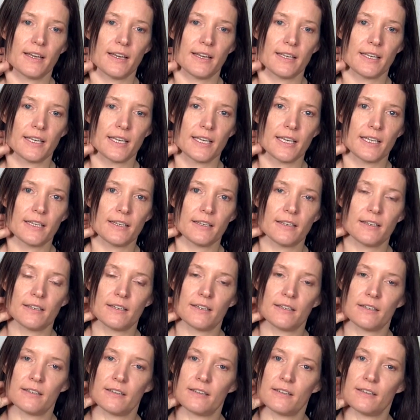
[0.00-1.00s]

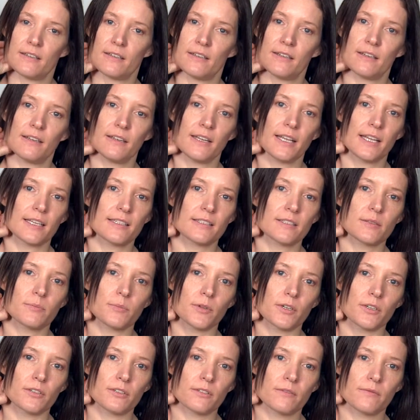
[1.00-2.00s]
Again, next
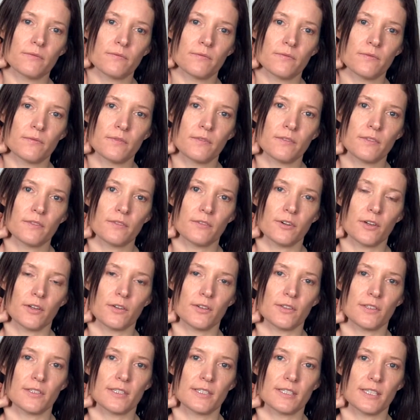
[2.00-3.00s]
spot,
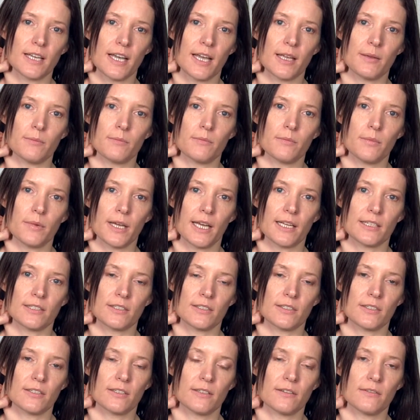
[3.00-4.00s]
following the same
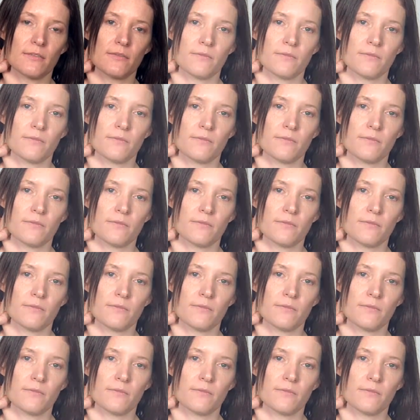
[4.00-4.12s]
pattern.